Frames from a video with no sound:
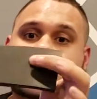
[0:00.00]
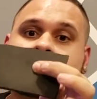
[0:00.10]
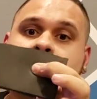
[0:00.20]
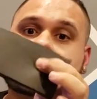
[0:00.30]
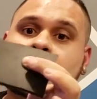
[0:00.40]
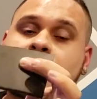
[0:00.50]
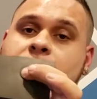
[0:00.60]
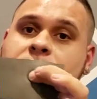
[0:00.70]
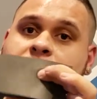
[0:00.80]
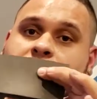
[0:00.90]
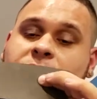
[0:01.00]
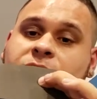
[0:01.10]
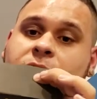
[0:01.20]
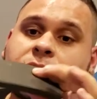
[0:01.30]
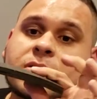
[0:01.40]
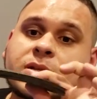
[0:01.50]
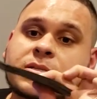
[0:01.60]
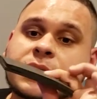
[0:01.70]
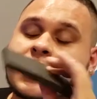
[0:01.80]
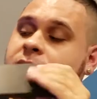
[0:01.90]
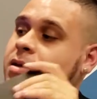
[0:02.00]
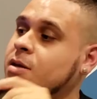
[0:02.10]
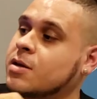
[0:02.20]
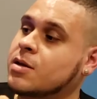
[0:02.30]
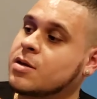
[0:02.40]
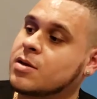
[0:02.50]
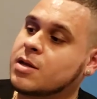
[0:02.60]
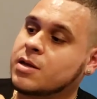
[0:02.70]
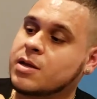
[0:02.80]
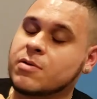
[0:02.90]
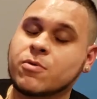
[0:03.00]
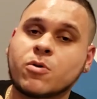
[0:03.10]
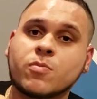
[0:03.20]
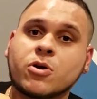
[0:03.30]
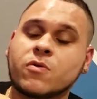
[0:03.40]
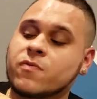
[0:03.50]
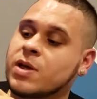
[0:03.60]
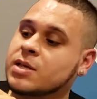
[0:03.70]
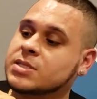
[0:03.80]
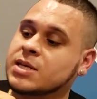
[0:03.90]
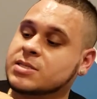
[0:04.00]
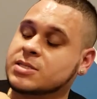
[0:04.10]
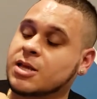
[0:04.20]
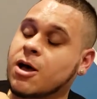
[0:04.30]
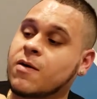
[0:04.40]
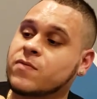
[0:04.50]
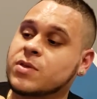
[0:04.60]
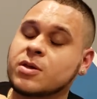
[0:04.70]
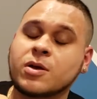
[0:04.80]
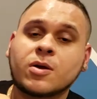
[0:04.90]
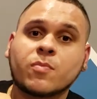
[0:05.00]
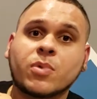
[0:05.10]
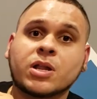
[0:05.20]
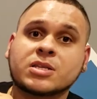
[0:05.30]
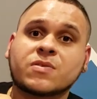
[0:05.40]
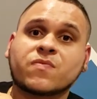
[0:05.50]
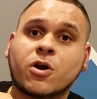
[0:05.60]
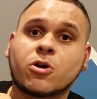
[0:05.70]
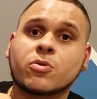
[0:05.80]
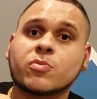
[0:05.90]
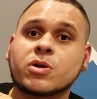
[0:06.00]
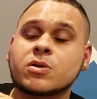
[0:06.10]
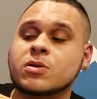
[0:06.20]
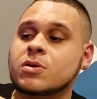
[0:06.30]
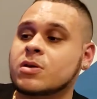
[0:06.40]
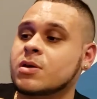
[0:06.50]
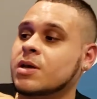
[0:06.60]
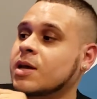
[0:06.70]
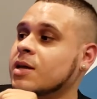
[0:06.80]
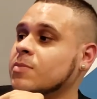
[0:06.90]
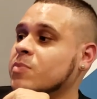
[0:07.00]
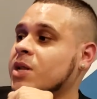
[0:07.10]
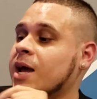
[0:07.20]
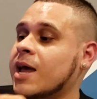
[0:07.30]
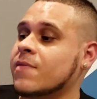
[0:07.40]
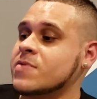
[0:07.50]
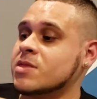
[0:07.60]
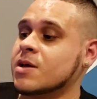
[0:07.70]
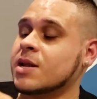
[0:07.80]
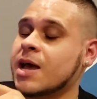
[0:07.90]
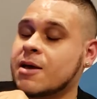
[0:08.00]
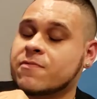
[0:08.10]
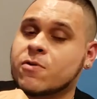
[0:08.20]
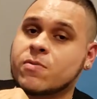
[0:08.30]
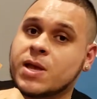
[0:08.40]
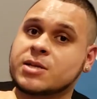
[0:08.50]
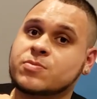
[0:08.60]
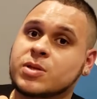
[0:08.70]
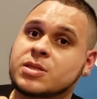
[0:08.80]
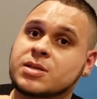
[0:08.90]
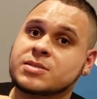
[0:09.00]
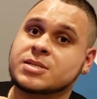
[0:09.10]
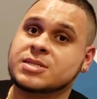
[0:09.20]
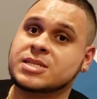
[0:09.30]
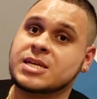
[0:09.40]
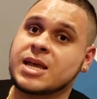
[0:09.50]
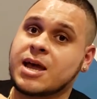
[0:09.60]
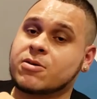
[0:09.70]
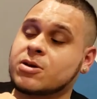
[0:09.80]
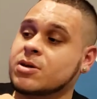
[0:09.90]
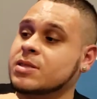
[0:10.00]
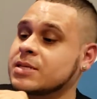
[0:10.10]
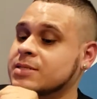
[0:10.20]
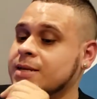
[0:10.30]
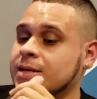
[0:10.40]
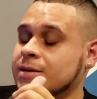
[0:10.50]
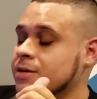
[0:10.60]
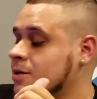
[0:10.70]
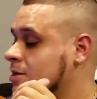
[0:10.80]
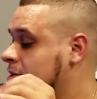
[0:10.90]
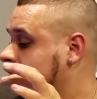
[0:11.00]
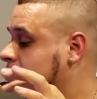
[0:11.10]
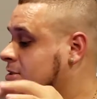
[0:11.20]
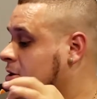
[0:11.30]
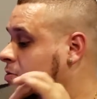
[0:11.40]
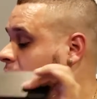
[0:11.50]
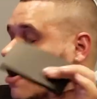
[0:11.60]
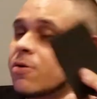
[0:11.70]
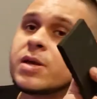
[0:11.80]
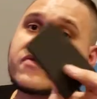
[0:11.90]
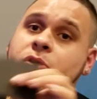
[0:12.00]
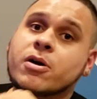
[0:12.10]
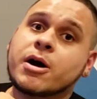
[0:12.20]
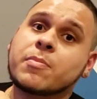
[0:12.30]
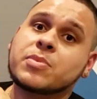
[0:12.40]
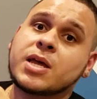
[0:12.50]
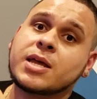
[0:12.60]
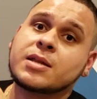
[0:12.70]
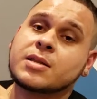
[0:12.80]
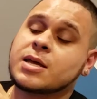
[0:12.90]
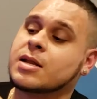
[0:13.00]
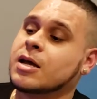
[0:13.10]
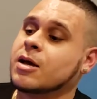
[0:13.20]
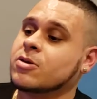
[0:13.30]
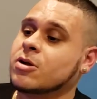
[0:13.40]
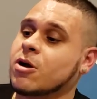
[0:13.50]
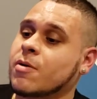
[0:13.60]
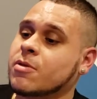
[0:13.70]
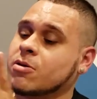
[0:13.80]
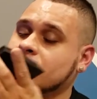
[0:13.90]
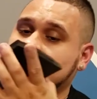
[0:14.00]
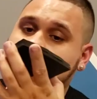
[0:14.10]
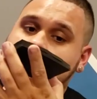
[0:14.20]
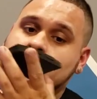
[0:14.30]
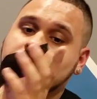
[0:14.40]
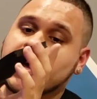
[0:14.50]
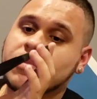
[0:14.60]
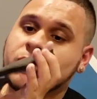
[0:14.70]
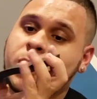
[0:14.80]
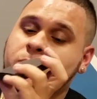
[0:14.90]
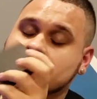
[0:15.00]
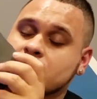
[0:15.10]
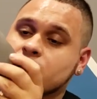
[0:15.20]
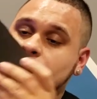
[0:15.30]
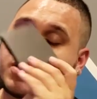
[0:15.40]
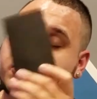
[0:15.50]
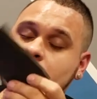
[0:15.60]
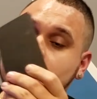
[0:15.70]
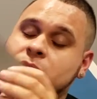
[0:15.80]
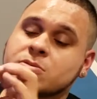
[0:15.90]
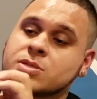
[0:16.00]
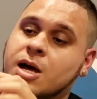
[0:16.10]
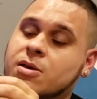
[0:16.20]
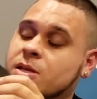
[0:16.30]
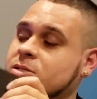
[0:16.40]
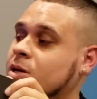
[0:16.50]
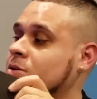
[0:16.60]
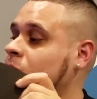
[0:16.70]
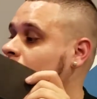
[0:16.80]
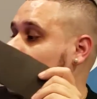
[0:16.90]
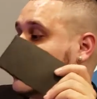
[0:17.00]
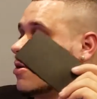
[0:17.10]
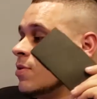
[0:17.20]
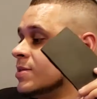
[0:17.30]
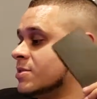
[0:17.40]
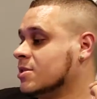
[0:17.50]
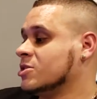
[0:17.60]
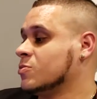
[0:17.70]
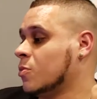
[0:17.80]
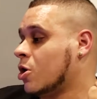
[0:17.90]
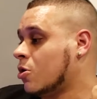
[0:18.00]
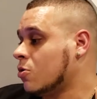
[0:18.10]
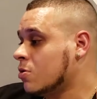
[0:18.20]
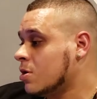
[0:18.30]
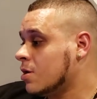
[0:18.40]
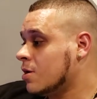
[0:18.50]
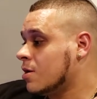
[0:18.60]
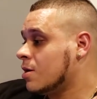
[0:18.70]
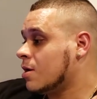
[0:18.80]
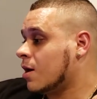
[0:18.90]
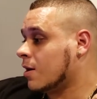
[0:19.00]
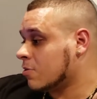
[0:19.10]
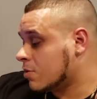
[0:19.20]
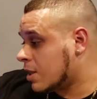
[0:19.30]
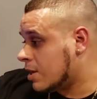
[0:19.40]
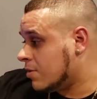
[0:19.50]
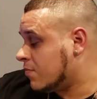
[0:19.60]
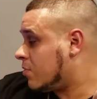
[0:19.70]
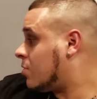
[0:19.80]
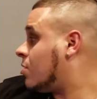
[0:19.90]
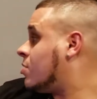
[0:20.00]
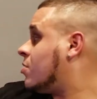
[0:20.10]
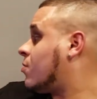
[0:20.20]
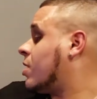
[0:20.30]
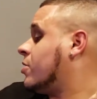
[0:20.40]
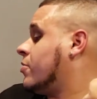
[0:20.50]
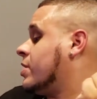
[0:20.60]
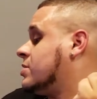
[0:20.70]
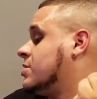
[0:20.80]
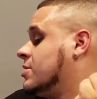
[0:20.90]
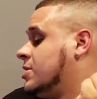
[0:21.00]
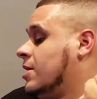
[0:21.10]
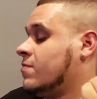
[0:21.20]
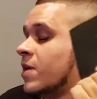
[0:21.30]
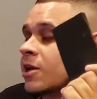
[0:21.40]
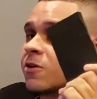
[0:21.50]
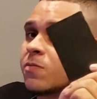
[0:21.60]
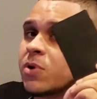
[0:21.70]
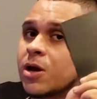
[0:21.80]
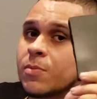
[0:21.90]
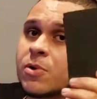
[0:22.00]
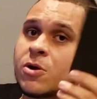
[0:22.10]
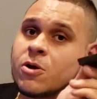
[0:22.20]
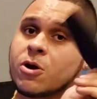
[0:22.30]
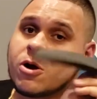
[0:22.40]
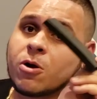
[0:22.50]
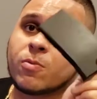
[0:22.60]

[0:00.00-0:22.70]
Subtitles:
you see how I can dip my finger in this thing? It won't move. It's soft, but it's firm. But I haven't done an iPhone X with this to see how good this did. So I'll give you an update, and you know, I know there's other people having bubble issues. I'll let y'all know whether it's the small autoclave, whether it's the cheap vacuum pump, or